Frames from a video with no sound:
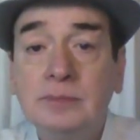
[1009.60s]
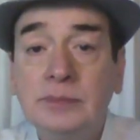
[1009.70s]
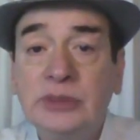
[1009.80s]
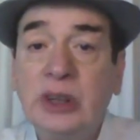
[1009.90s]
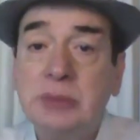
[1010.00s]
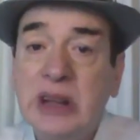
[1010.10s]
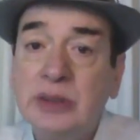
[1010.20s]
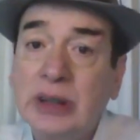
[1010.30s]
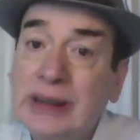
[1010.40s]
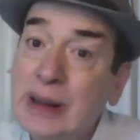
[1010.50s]
Some days
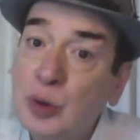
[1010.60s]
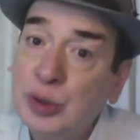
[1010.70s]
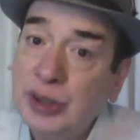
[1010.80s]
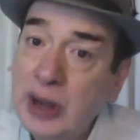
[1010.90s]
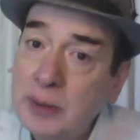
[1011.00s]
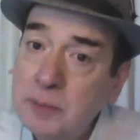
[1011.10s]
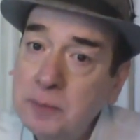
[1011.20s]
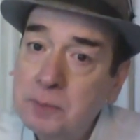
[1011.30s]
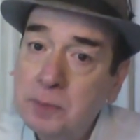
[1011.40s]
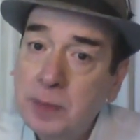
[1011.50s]
the clouds
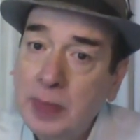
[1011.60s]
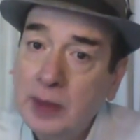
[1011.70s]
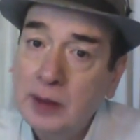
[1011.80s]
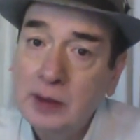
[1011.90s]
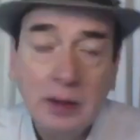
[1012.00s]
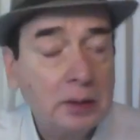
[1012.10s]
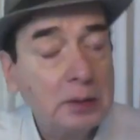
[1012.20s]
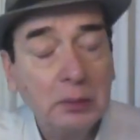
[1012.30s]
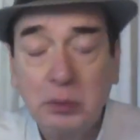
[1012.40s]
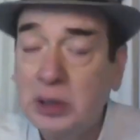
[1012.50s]
came,
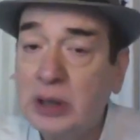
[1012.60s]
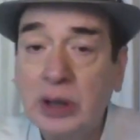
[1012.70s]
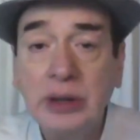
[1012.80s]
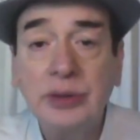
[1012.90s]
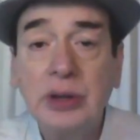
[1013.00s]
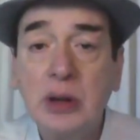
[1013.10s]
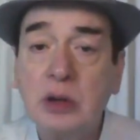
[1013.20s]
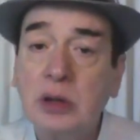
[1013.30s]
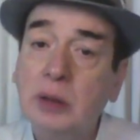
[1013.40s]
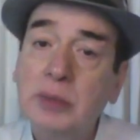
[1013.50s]
but the rains did not come,